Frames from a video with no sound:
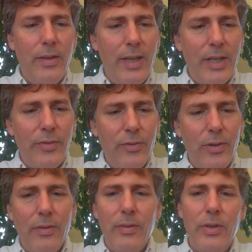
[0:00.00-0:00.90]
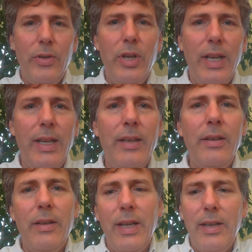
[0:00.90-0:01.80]
Thanks for tuning
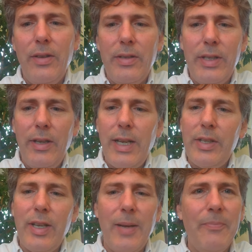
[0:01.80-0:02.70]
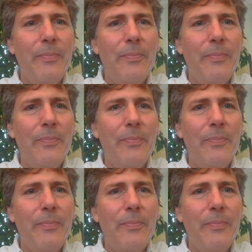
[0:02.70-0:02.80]
in, and see you next time.